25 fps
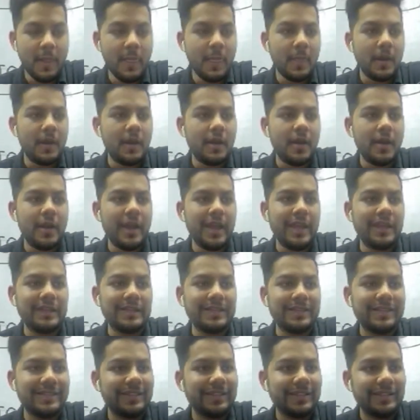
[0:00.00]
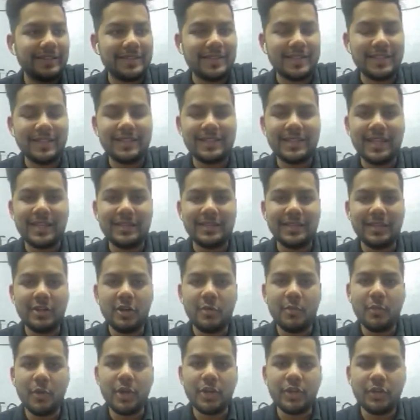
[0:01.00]
and it still sits at
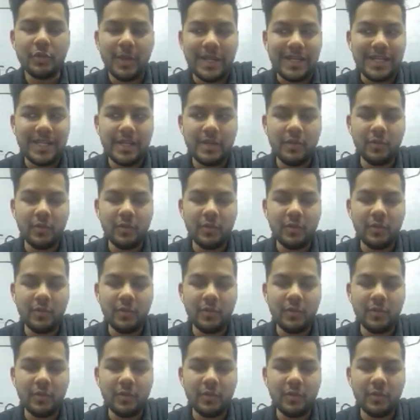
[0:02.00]
0.20,